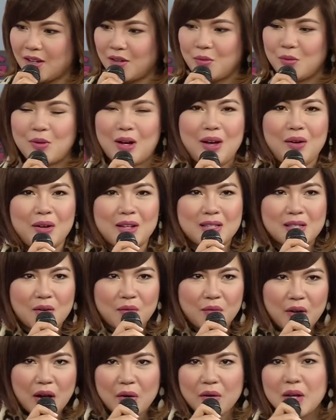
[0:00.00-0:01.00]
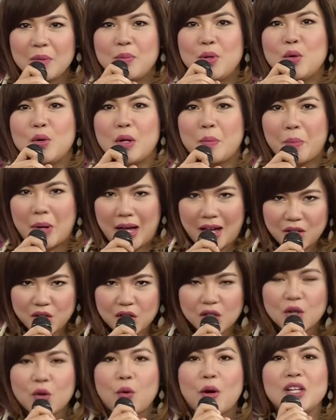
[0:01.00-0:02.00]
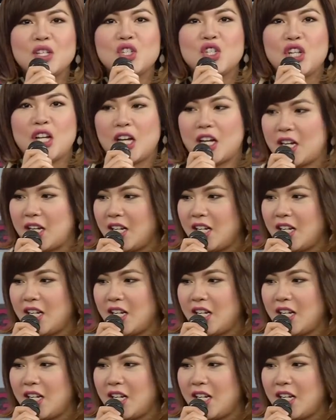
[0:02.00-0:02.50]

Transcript: Wow, it's a very beauty pageant question.